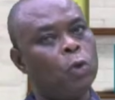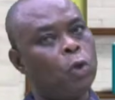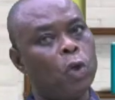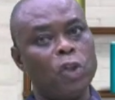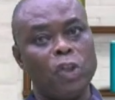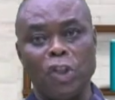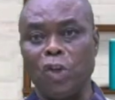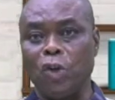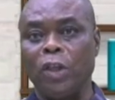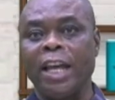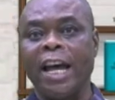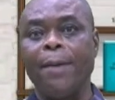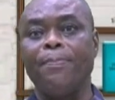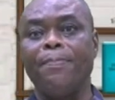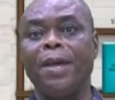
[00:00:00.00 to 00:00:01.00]
your
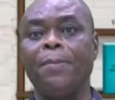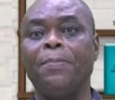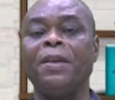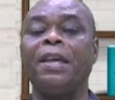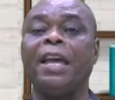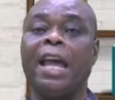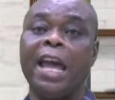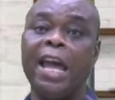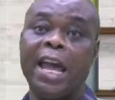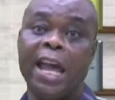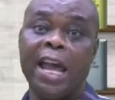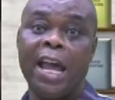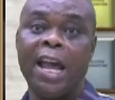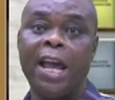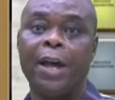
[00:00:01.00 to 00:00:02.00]
genotype may be
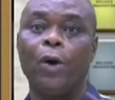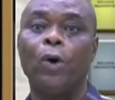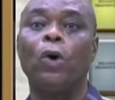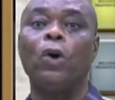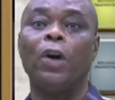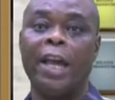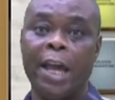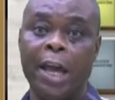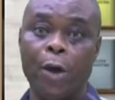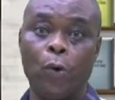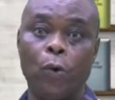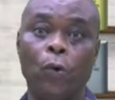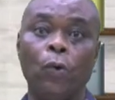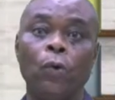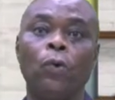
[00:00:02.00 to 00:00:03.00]
AA or
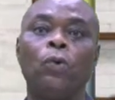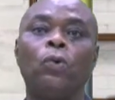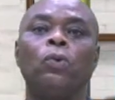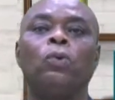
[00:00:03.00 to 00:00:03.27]
AO.